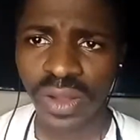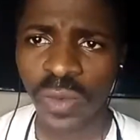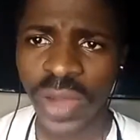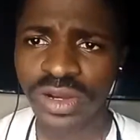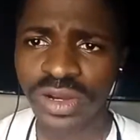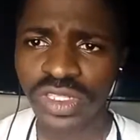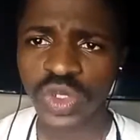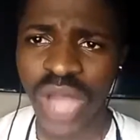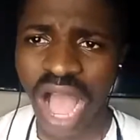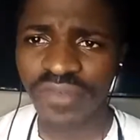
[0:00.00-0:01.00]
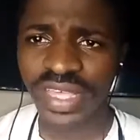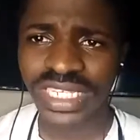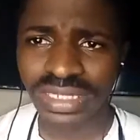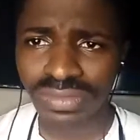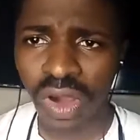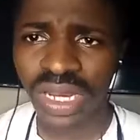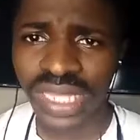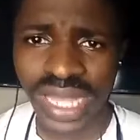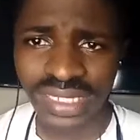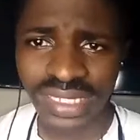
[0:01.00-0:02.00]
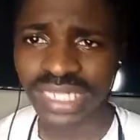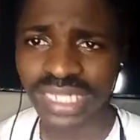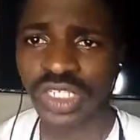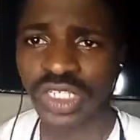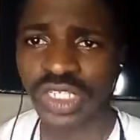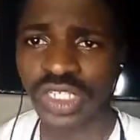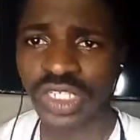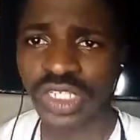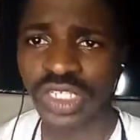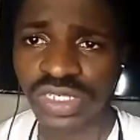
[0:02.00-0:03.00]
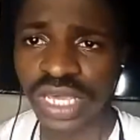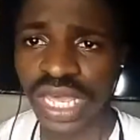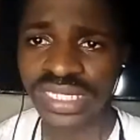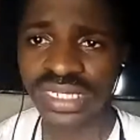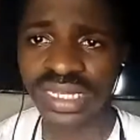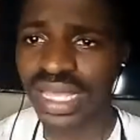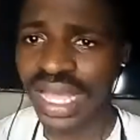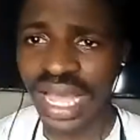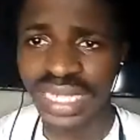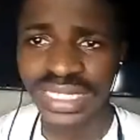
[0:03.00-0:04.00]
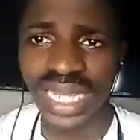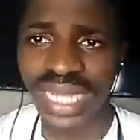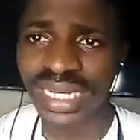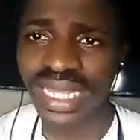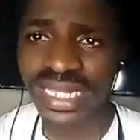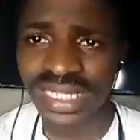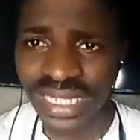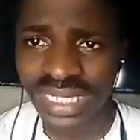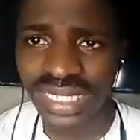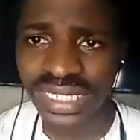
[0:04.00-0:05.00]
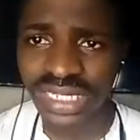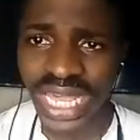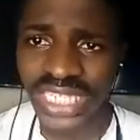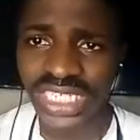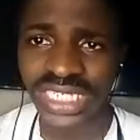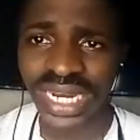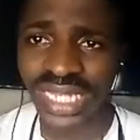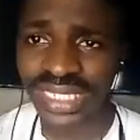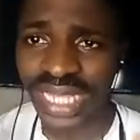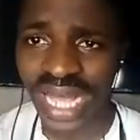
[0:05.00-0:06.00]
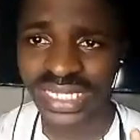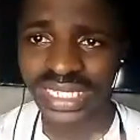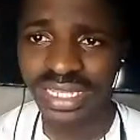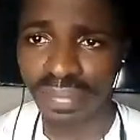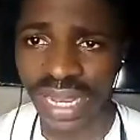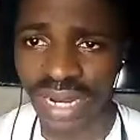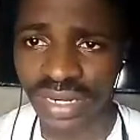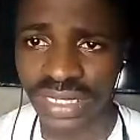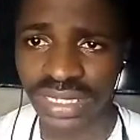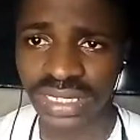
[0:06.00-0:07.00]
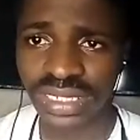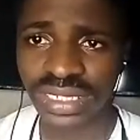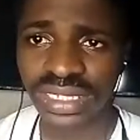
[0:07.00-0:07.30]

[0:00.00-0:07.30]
Why don't you have a small gas sensor plugged to a socket and then it senses in the kitchen that there's gas blaring?